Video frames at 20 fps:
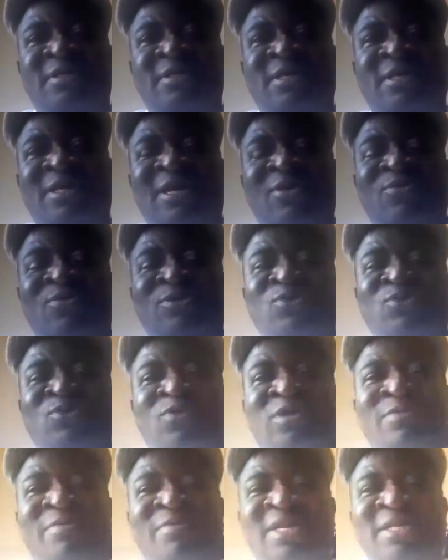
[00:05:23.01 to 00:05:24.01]
I was the
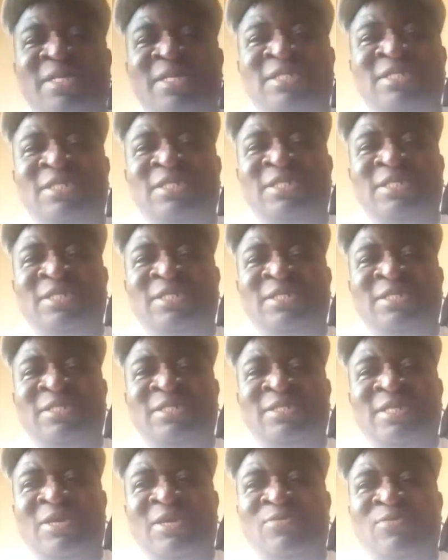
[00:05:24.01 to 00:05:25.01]
one managing
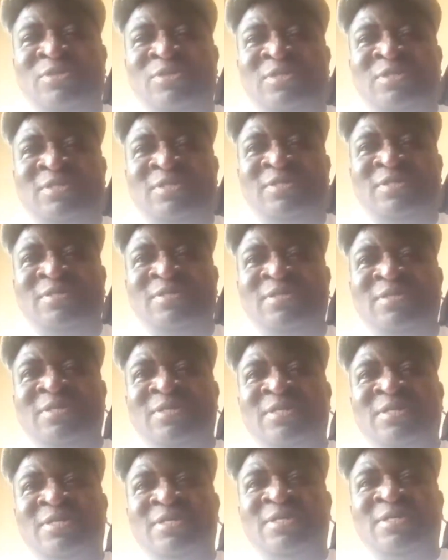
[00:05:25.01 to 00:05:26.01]
I was
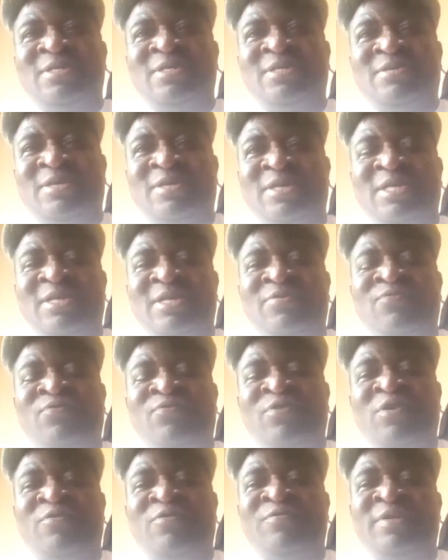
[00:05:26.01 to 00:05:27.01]
really
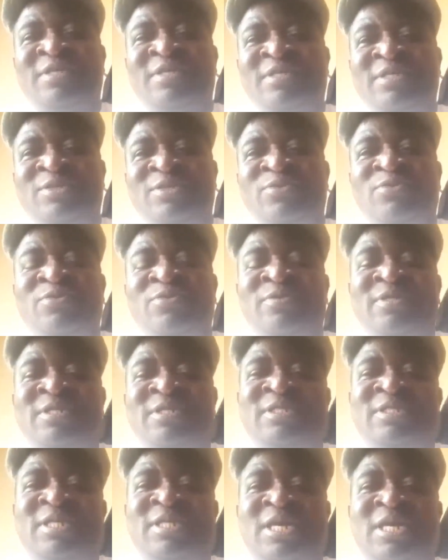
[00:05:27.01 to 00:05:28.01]
involved in, the
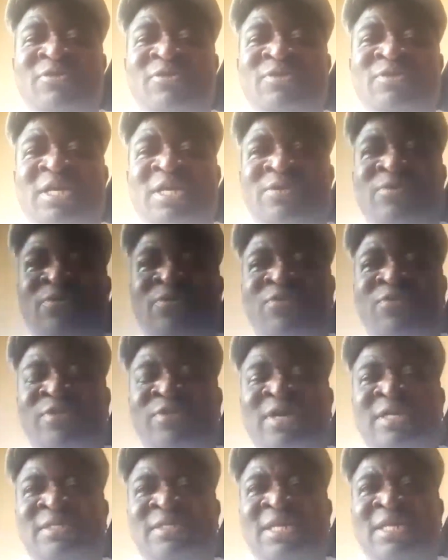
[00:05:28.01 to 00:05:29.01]
sales and all
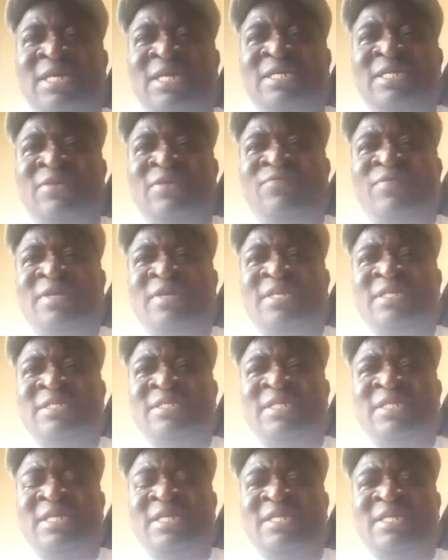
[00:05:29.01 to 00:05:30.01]
that. And at a very
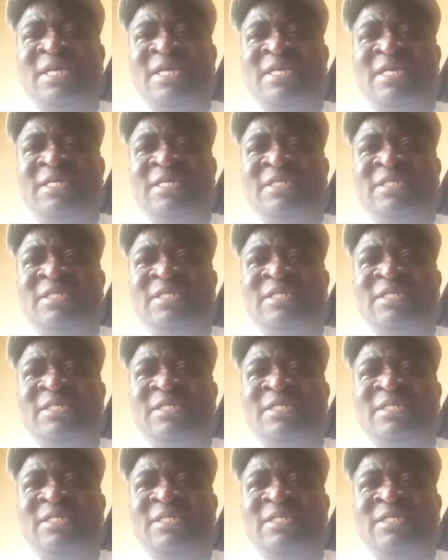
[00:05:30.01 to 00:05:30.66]
tender age,